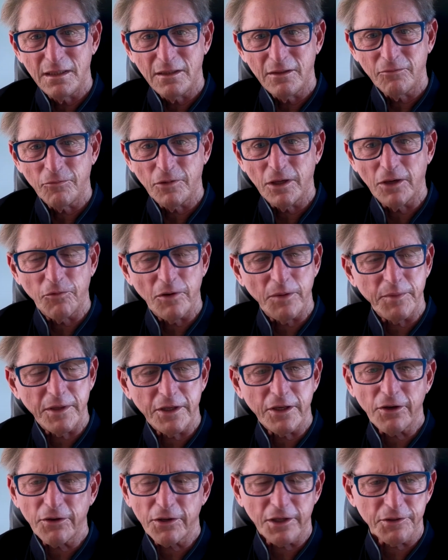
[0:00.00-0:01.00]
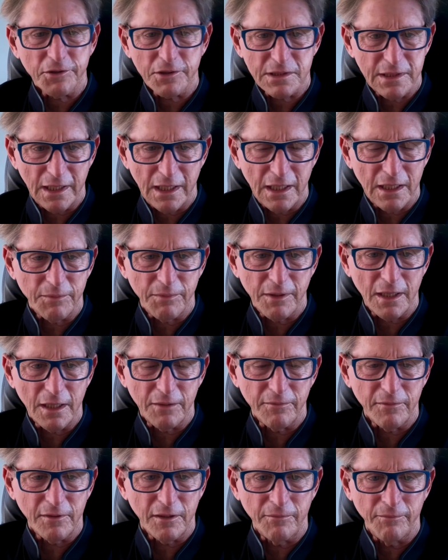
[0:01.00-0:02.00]
What women don't understand
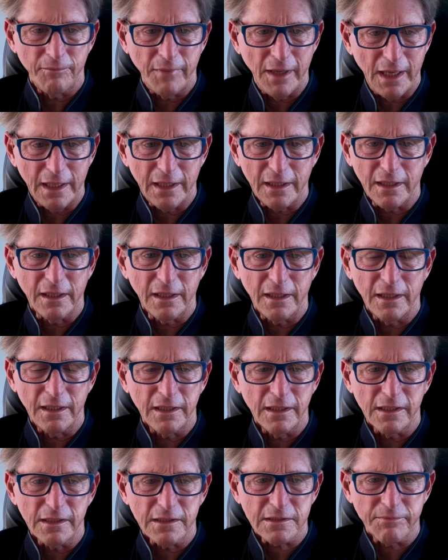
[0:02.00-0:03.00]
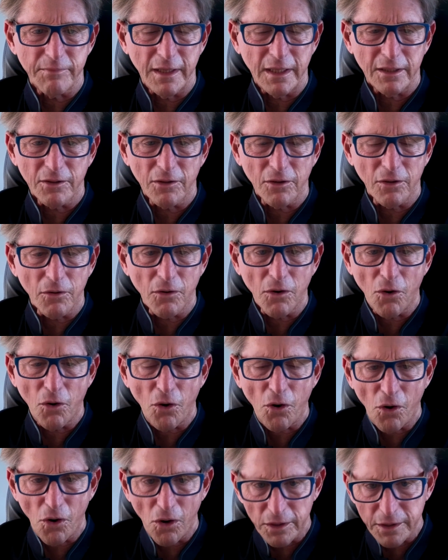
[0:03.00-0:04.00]
about men is men are
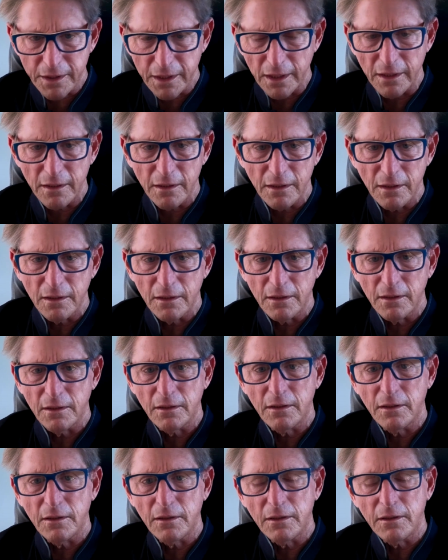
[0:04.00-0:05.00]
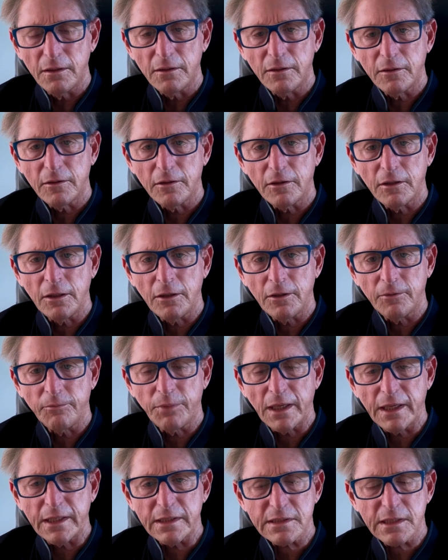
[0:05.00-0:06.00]
haunted
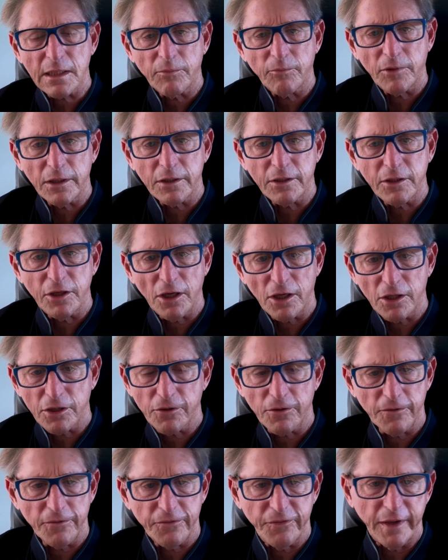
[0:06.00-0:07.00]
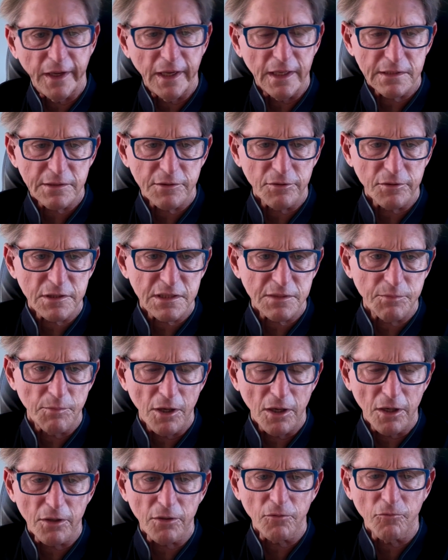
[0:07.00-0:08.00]
by someone younger, faster,
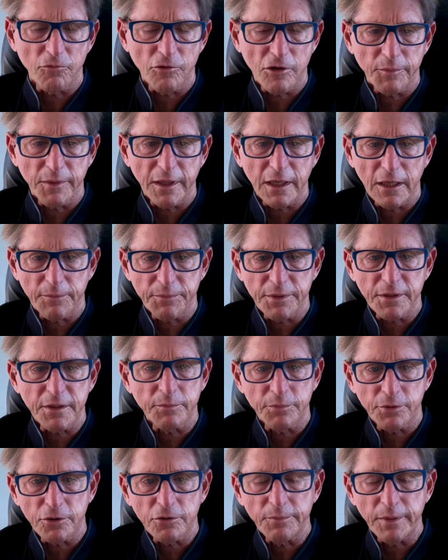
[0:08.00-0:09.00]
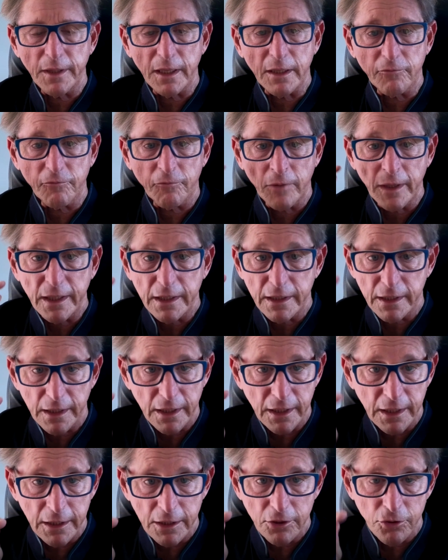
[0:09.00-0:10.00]
smarter, warming up in the bullpen, ready to
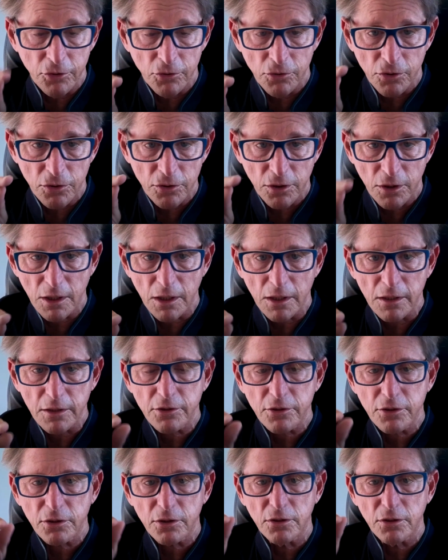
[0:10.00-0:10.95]
eat your lunch.